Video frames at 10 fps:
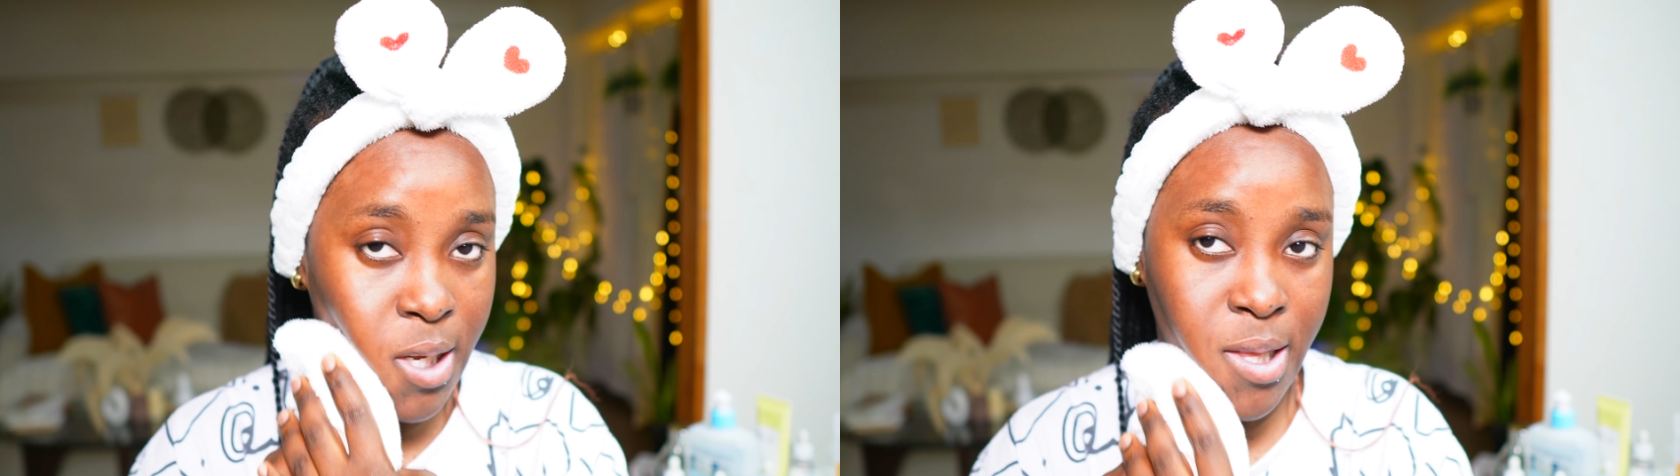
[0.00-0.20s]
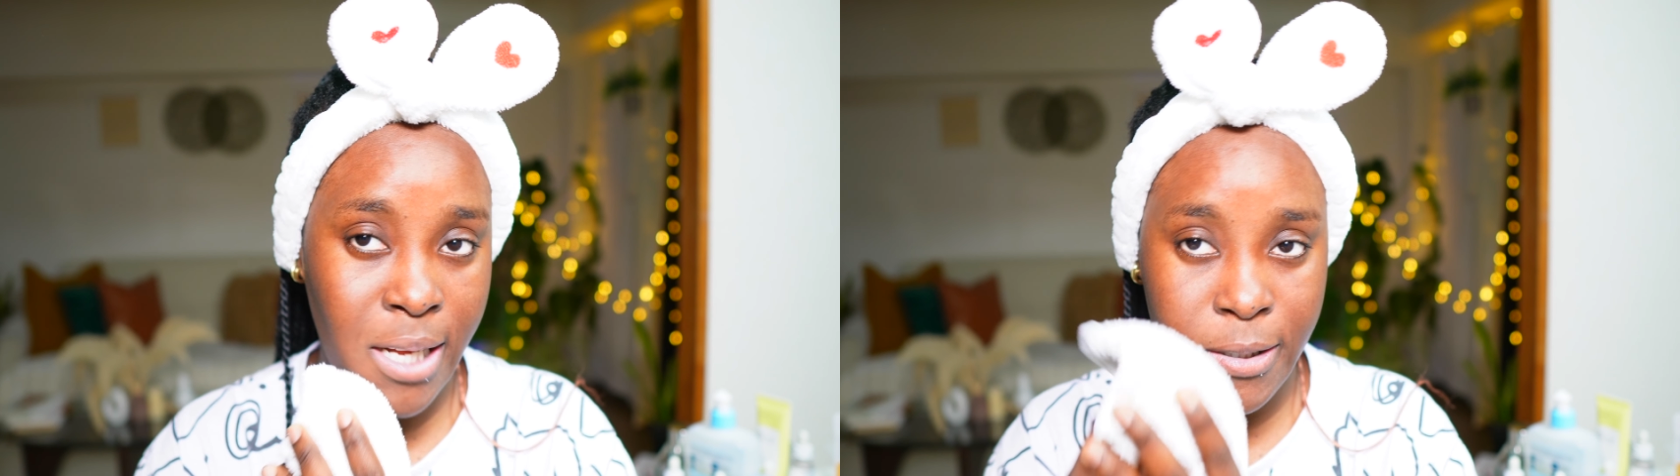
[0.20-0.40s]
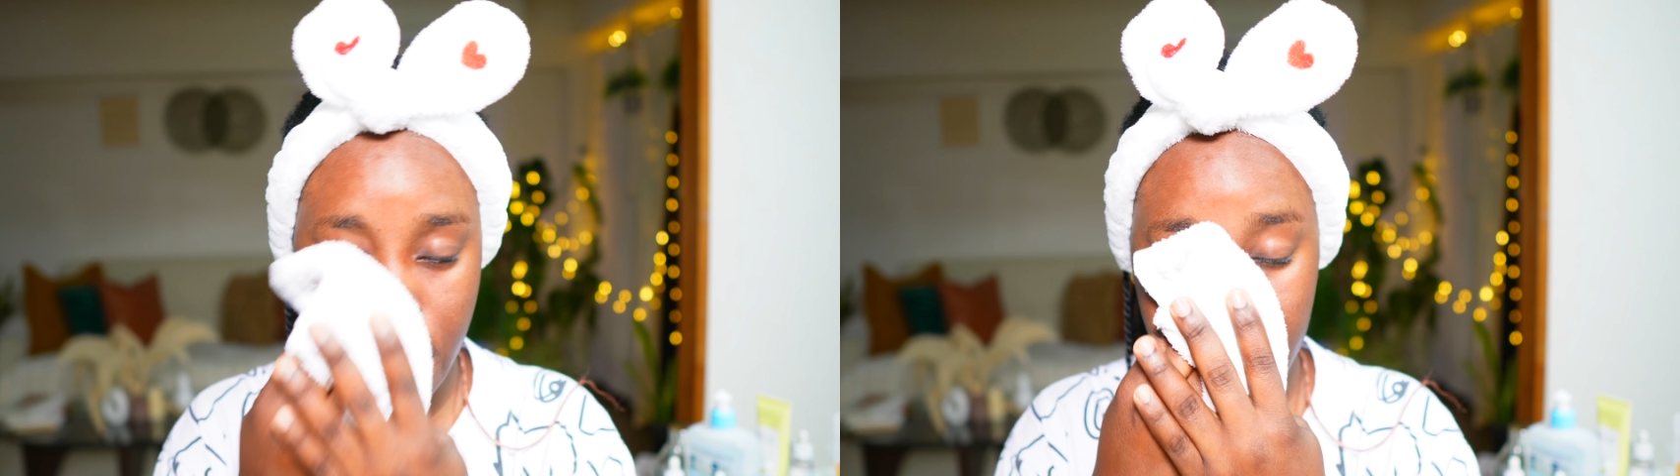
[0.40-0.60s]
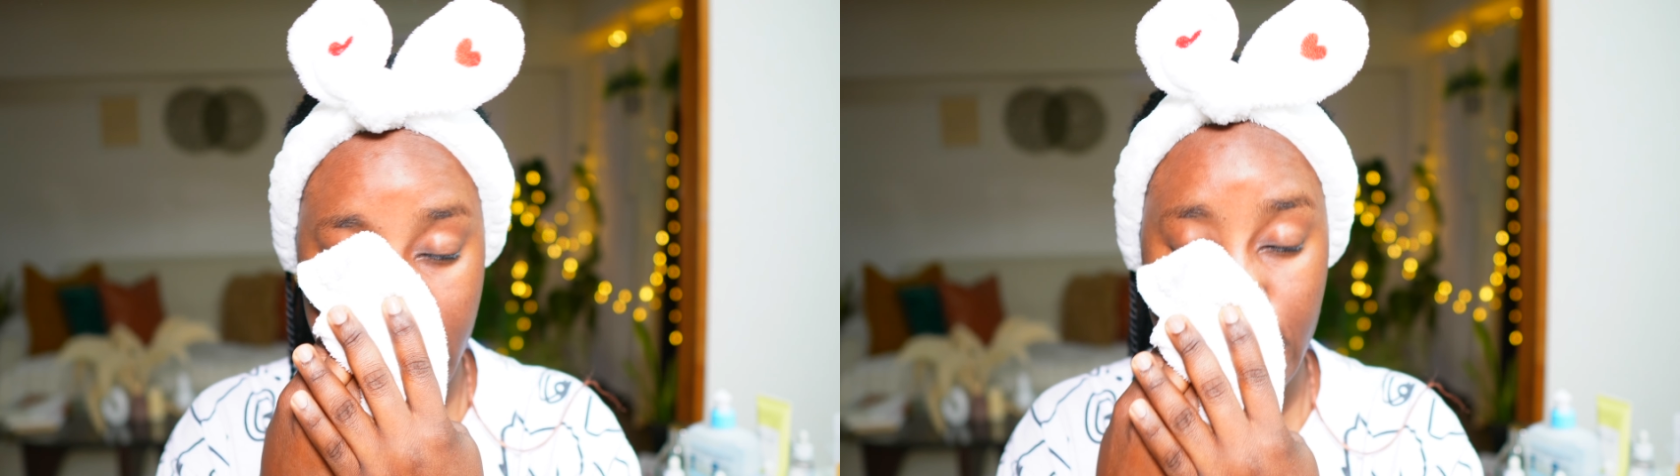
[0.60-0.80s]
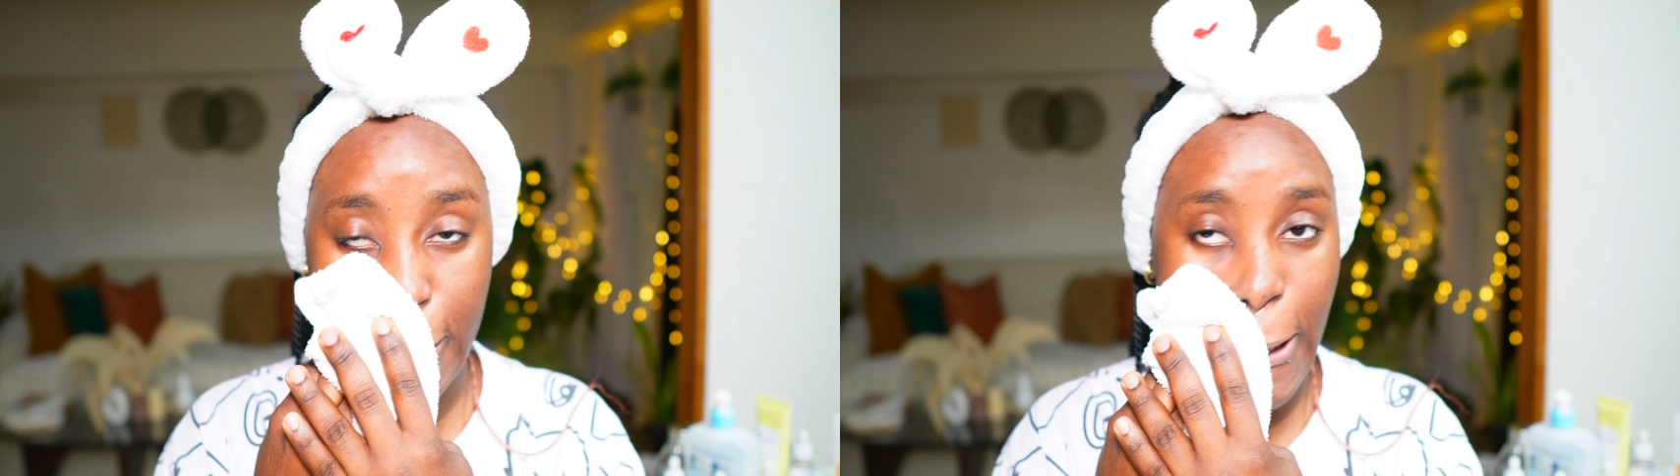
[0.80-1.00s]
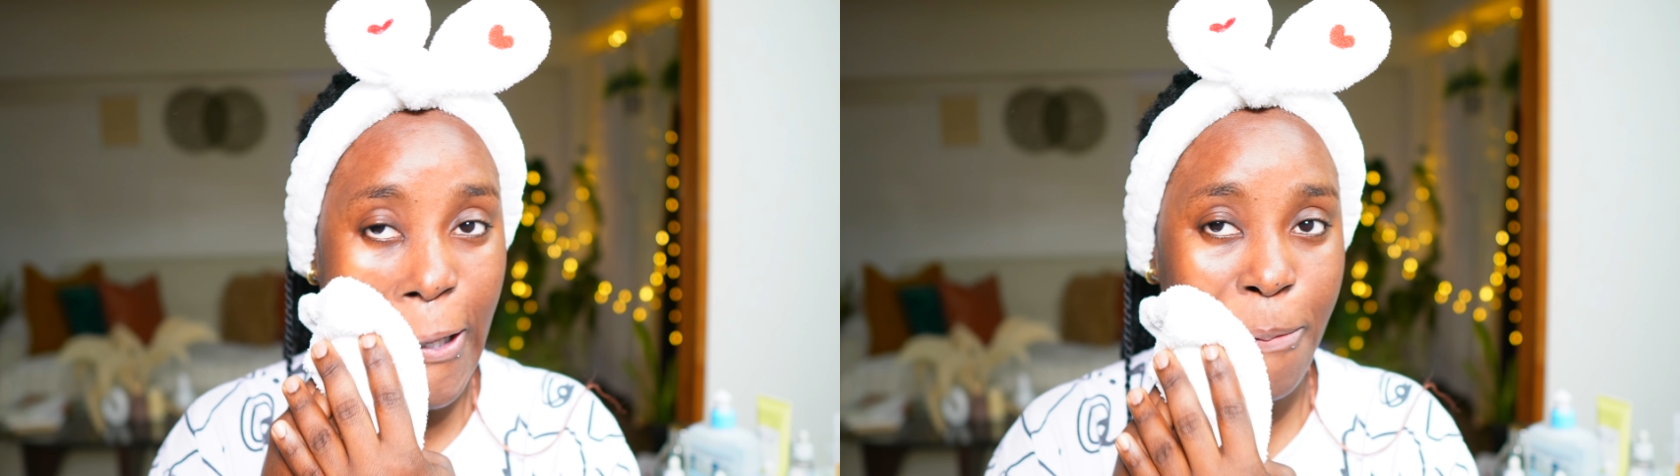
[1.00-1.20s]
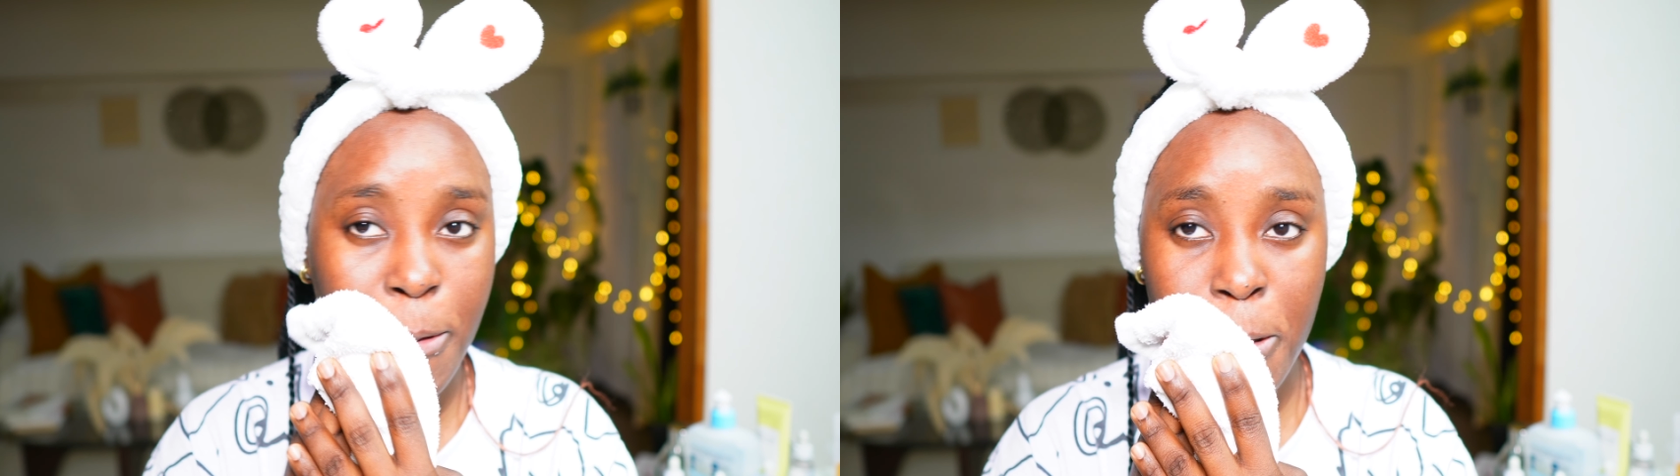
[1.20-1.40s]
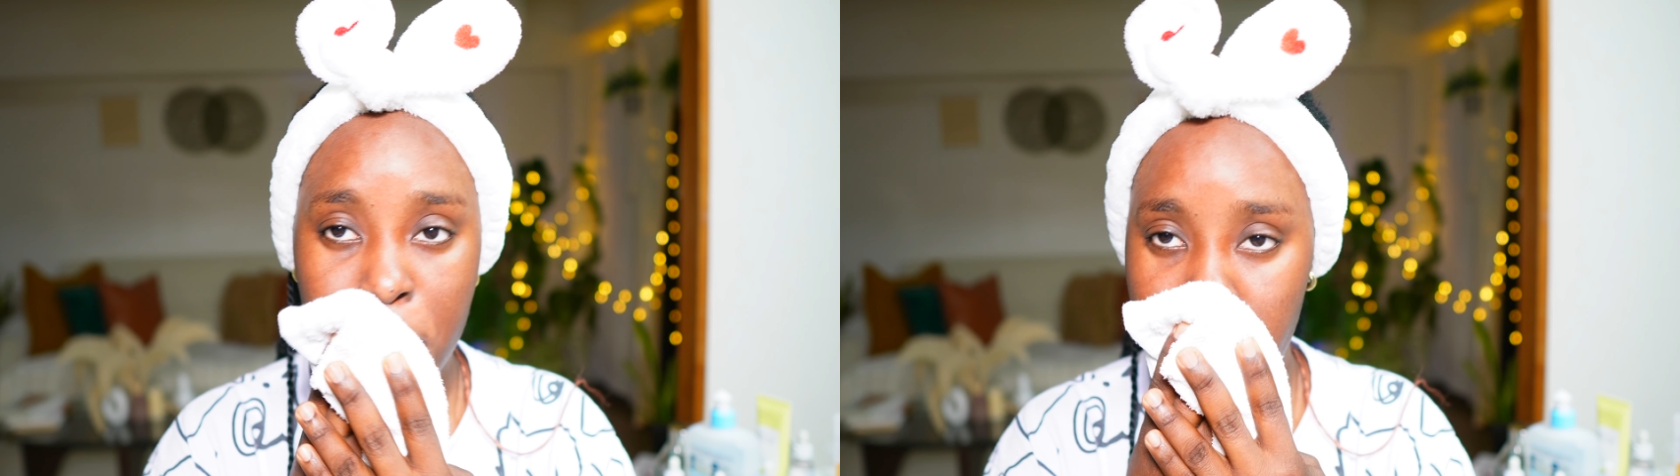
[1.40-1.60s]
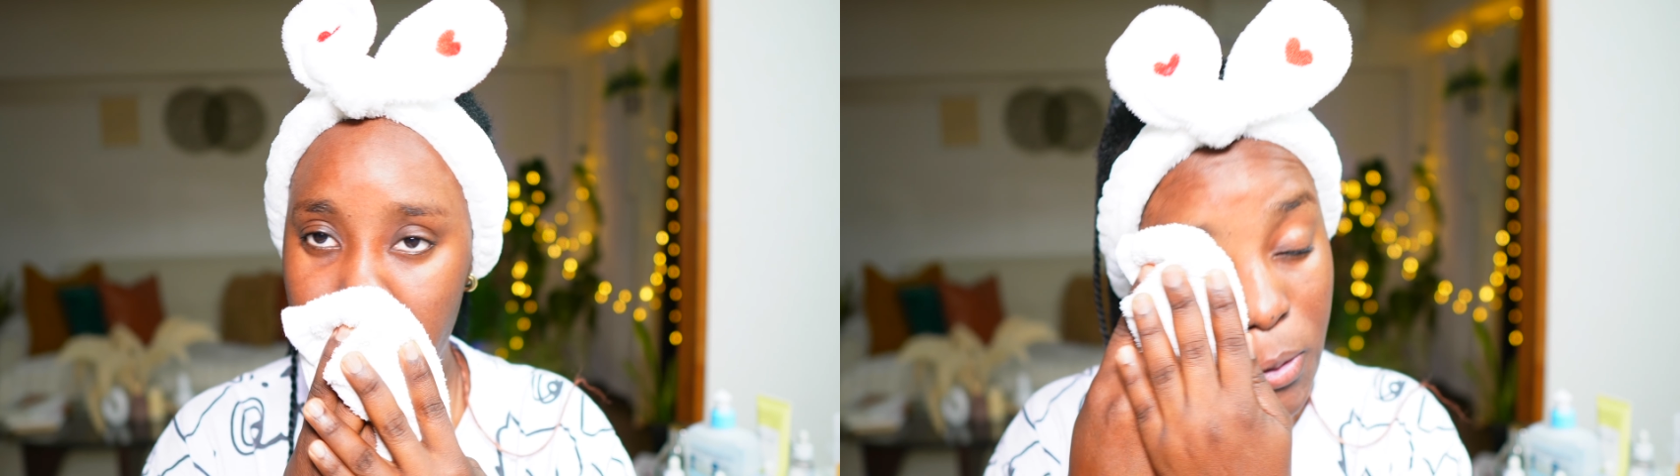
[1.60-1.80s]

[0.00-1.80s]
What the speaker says: and that's just going to help to